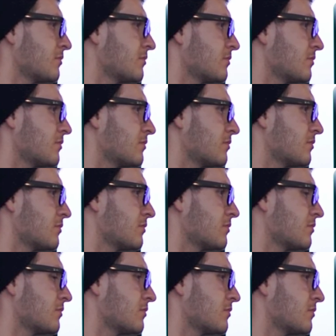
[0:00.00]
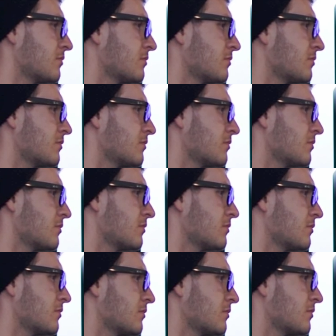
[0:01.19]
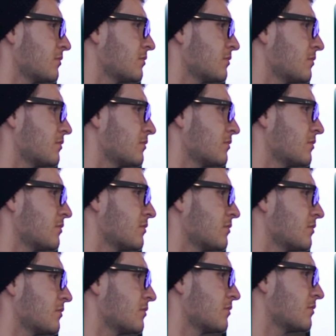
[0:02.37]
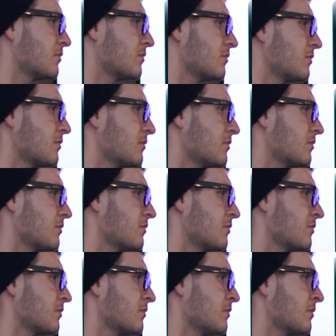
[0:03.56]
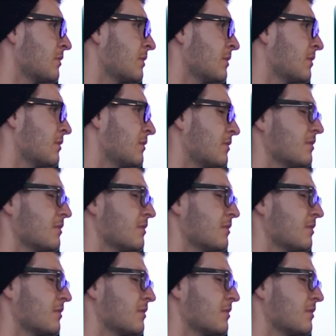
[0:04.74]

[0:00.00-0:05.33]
(not speaking)